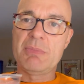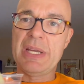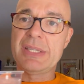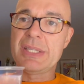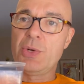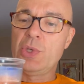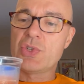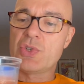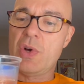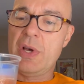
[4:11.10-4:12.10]
cereal
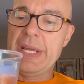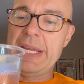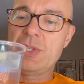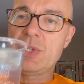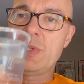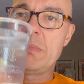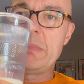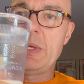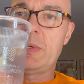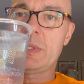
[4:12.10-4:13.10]
straw into the
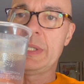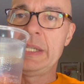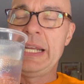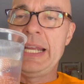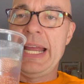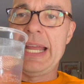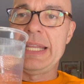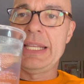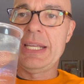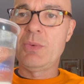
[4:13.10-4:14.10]
milk,
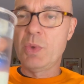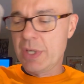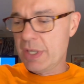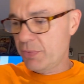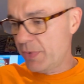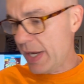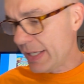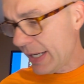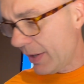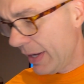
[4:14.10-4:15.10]
and then we're going to find out